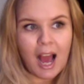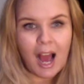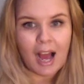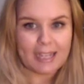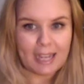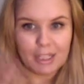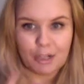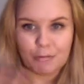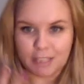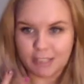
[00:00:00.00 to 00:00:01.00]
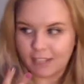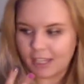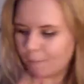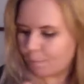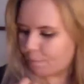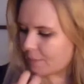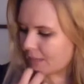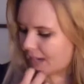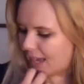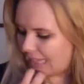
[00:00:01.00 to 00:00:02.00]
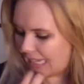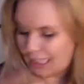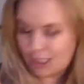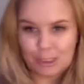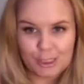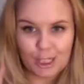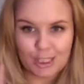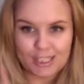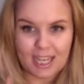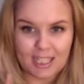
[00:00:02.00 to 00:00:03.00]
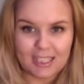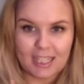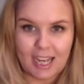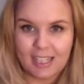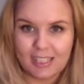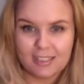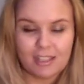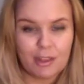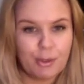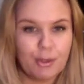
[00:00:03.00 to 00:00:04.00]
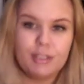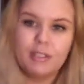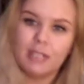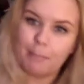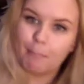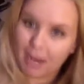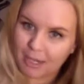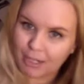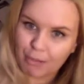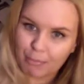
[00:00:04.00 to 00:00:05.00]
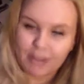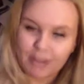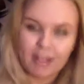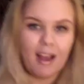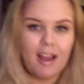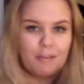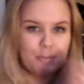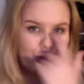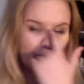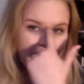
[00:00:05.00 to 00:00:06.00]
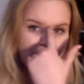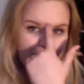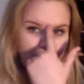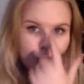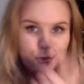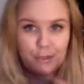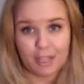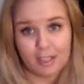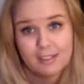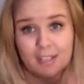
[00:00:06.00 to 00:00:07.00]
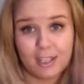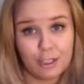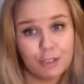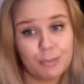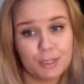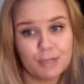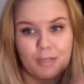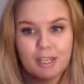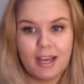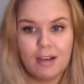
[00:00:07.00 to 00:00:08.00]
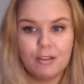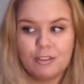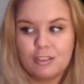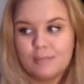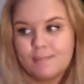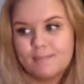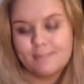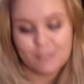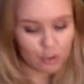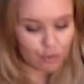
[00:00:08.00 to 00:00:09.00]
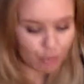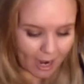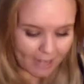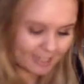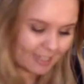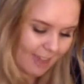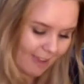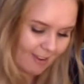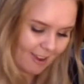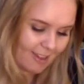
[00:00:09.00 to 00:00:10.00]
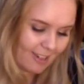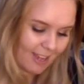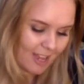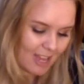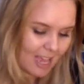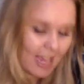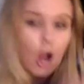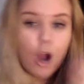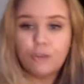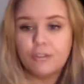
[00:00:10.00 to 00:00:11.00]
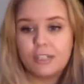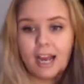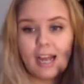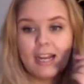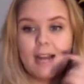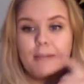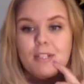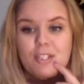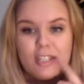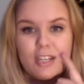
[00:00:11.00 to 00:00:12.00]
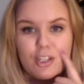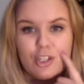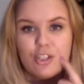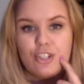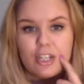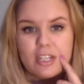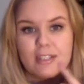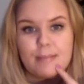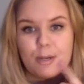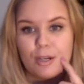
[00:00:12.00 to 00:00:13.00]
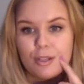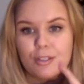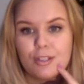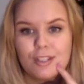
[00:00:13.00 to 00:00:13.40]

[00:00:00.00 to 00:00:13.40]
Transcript: I kind of got rid of it, and then I used it on Saturday night because I thought it might not have been that. I have been trying out a load of new things. It could be something else. Tried it again, and overnight I managed to get 2 giant spots.